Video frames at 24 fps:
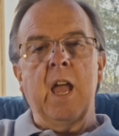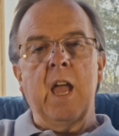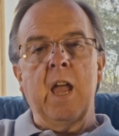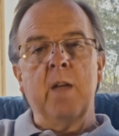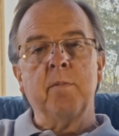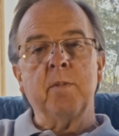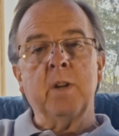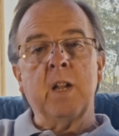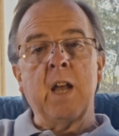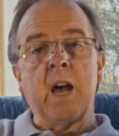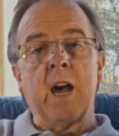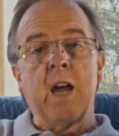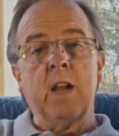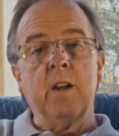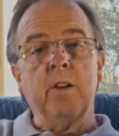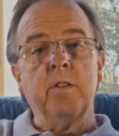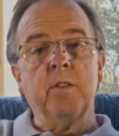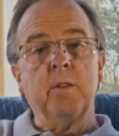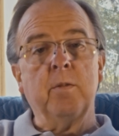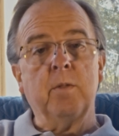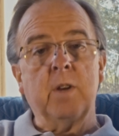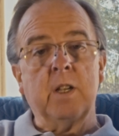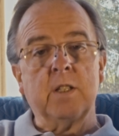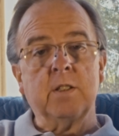Hammond
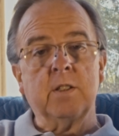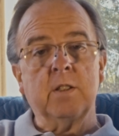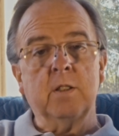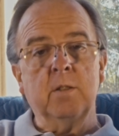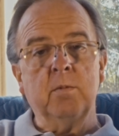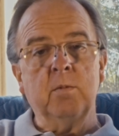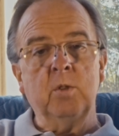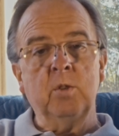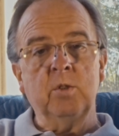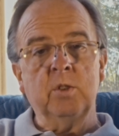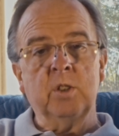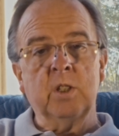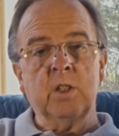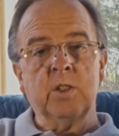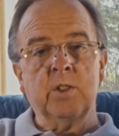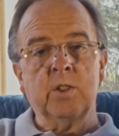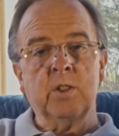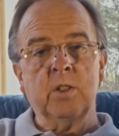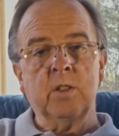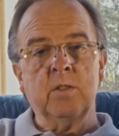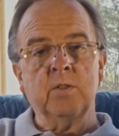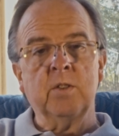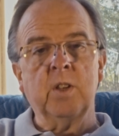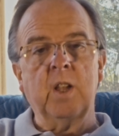hired the rest of the
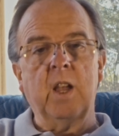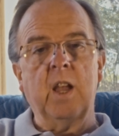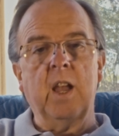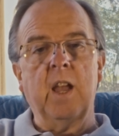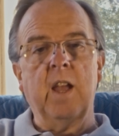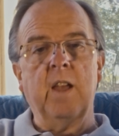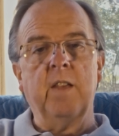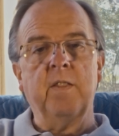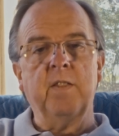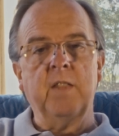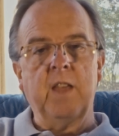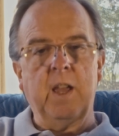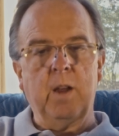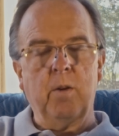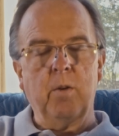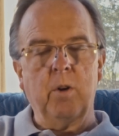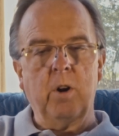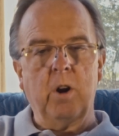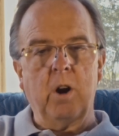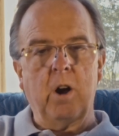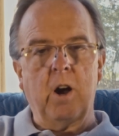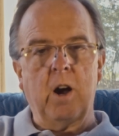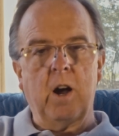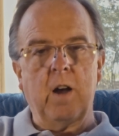musicians, and they
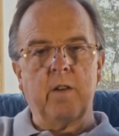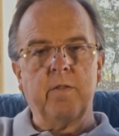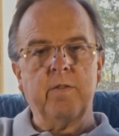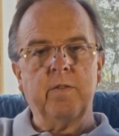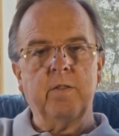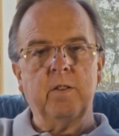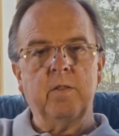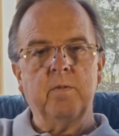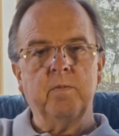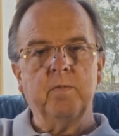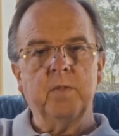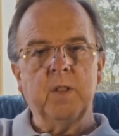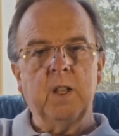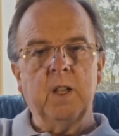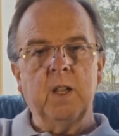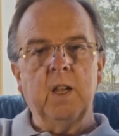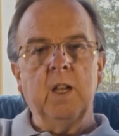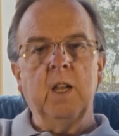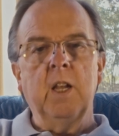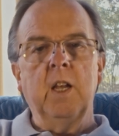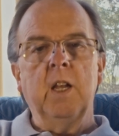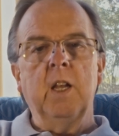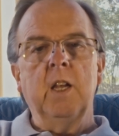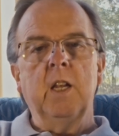were off.
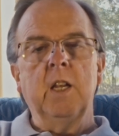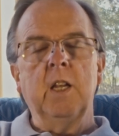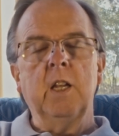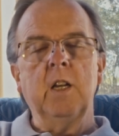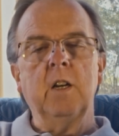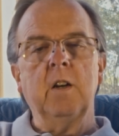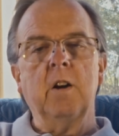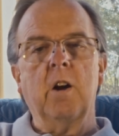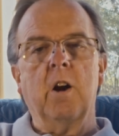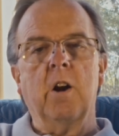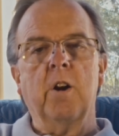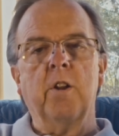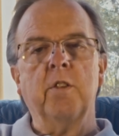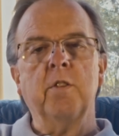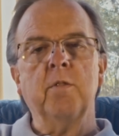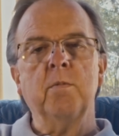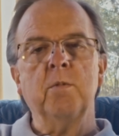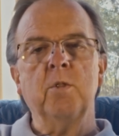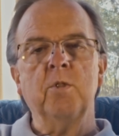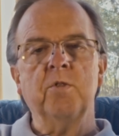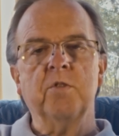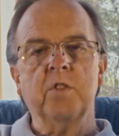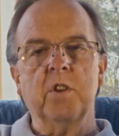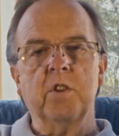Here are the
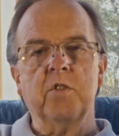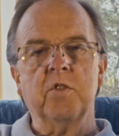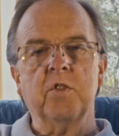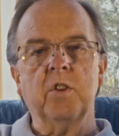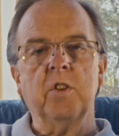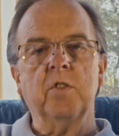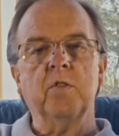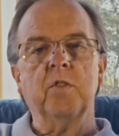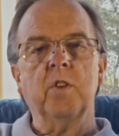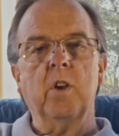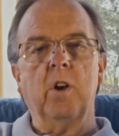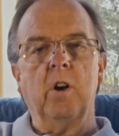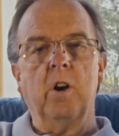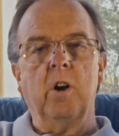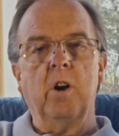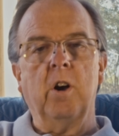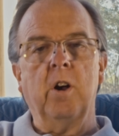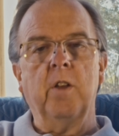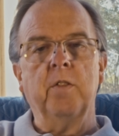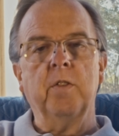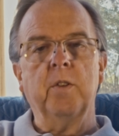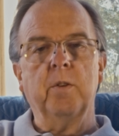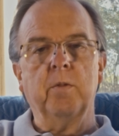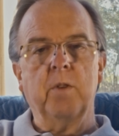musicians
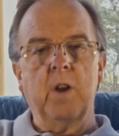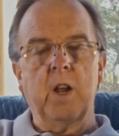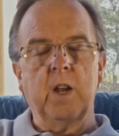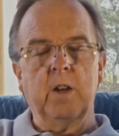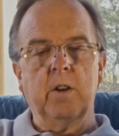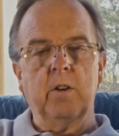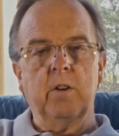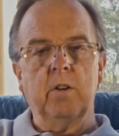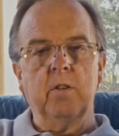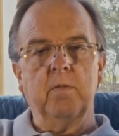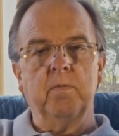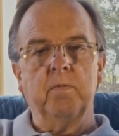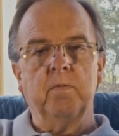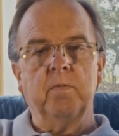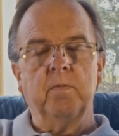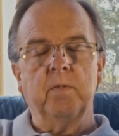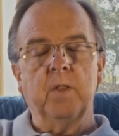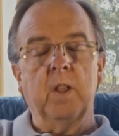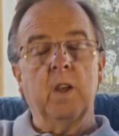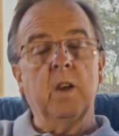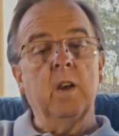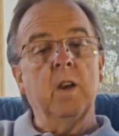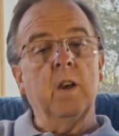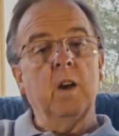on the record:
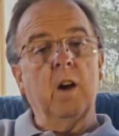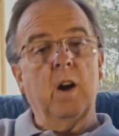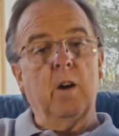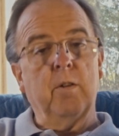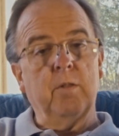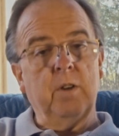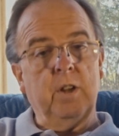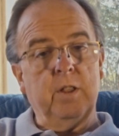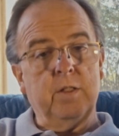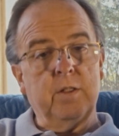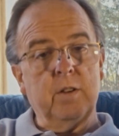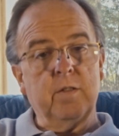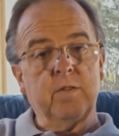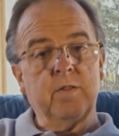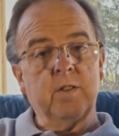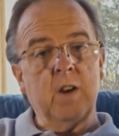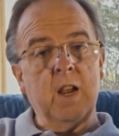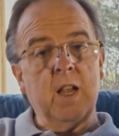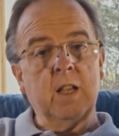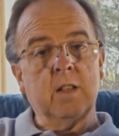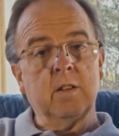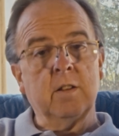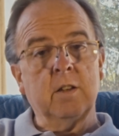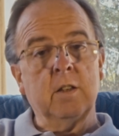Aretha
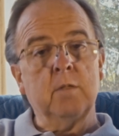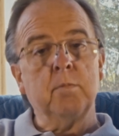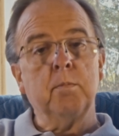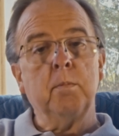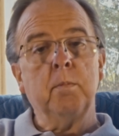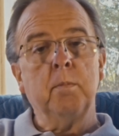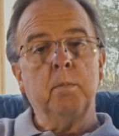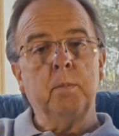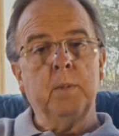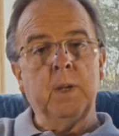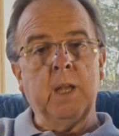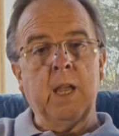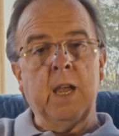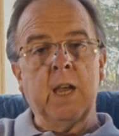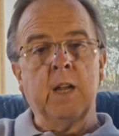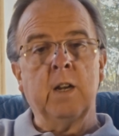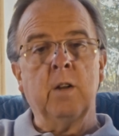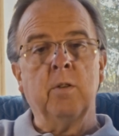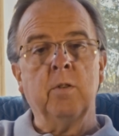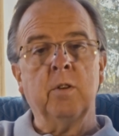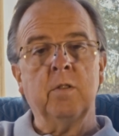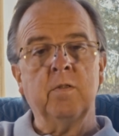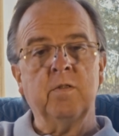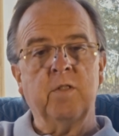Franklin,
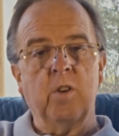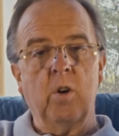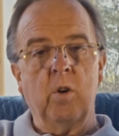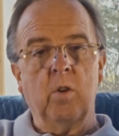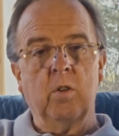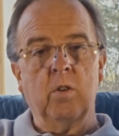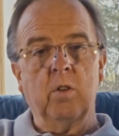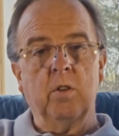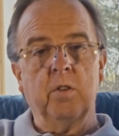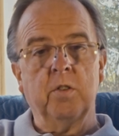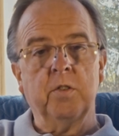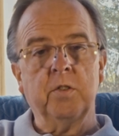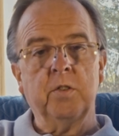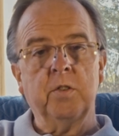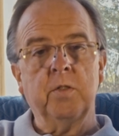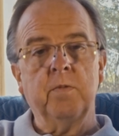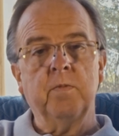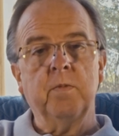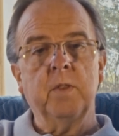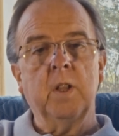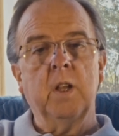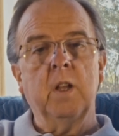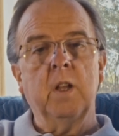piano and vocals;